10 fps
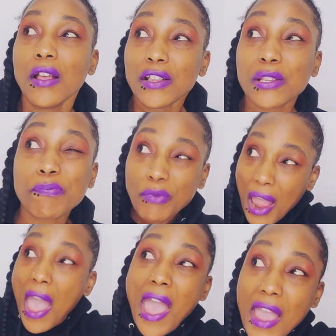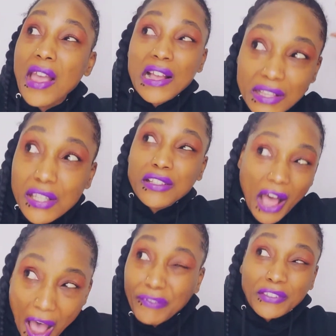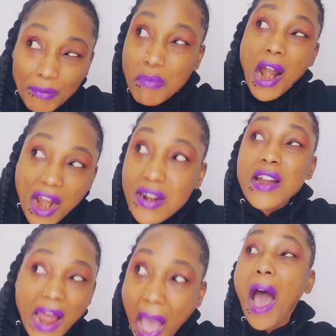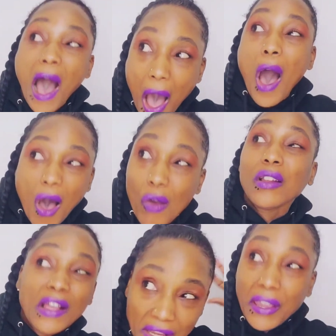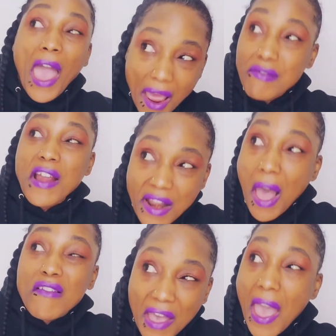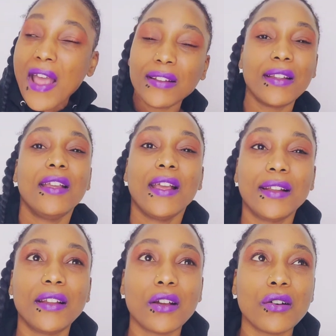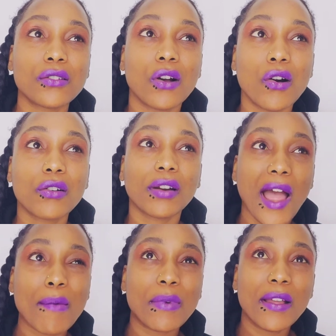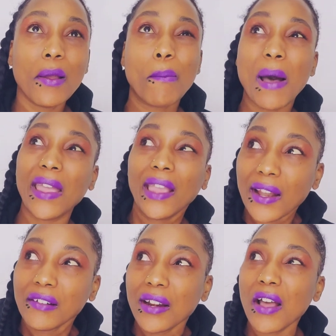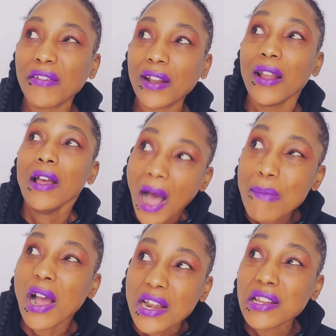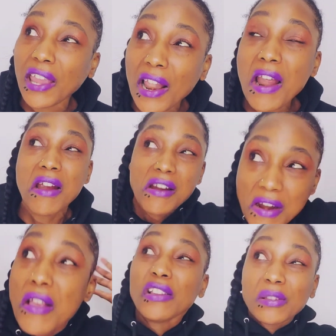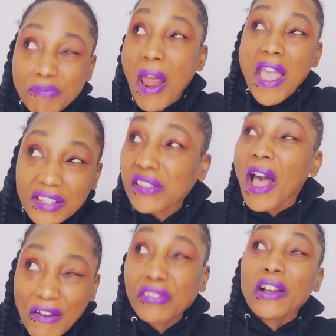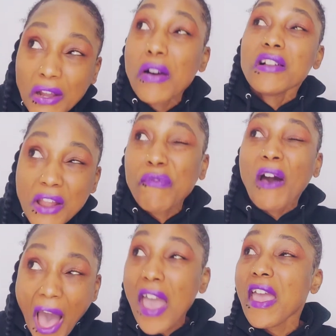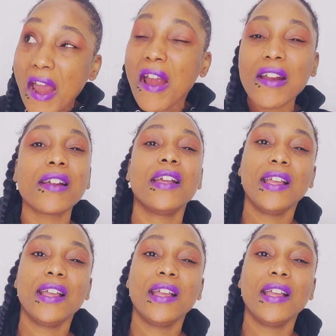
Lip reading: Spray stuff to burn it out. Get rid of it. And then it goes, oh crap. By getting rid of it, I'm gonna kill her. Spray stuff to cool the fire.